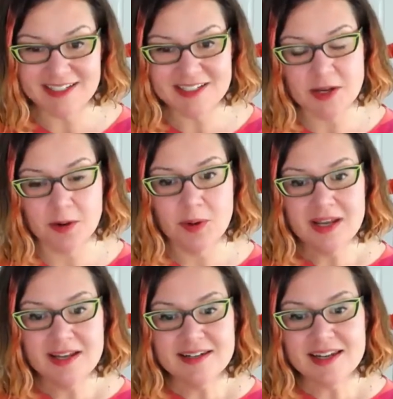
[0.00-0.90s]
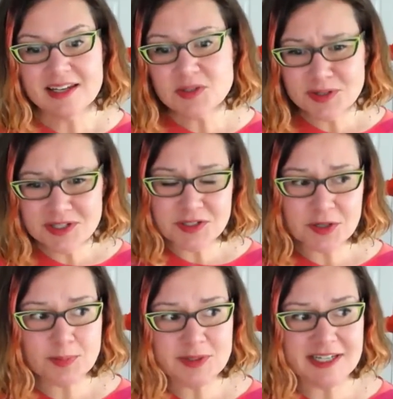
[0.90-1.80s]
So, next door to
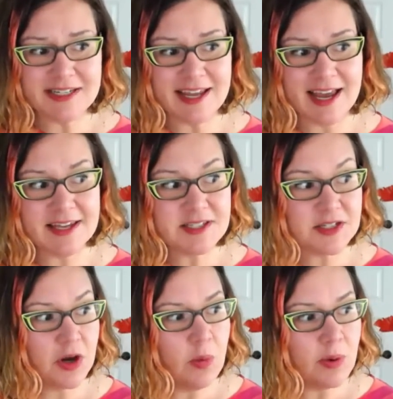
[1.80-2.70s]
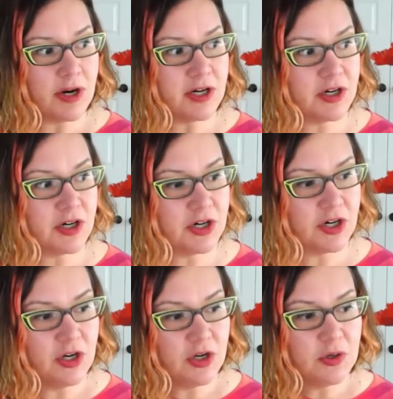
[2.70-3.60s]
Derpton has a coworker
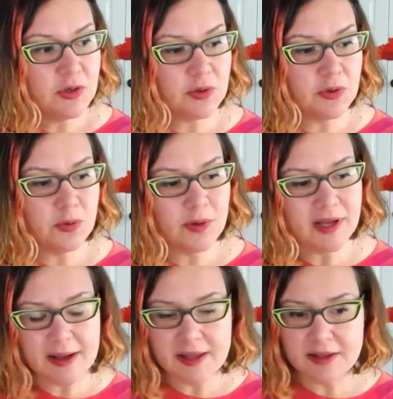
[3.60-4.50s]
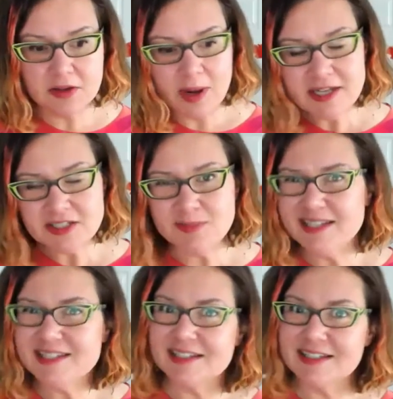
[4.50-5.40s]
who uh, the question
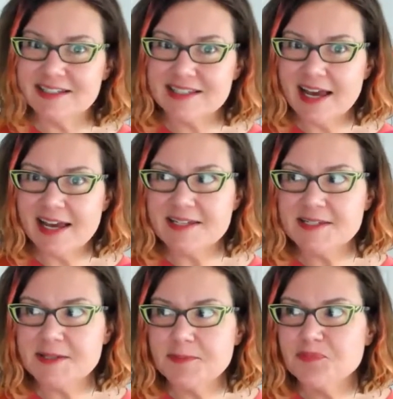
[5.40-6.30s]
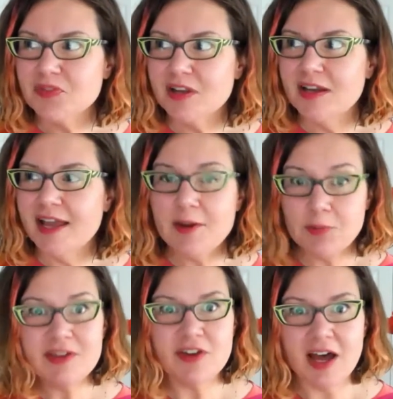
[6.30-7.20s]
basically says, "Hey,
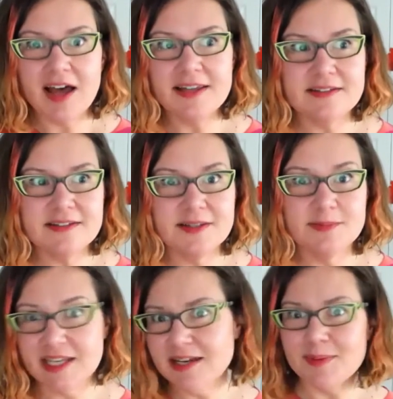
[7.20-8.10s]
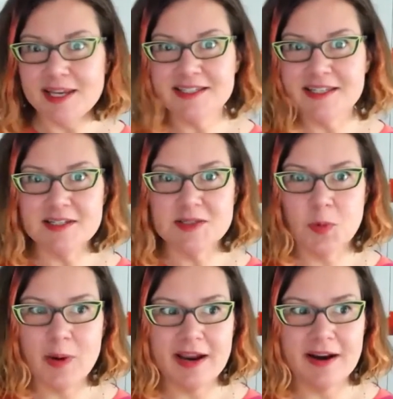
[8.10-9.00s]
we've got some databases
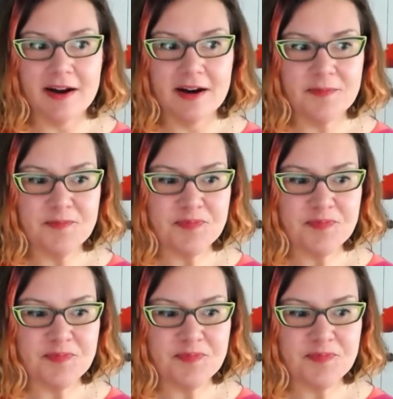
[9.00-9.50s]
where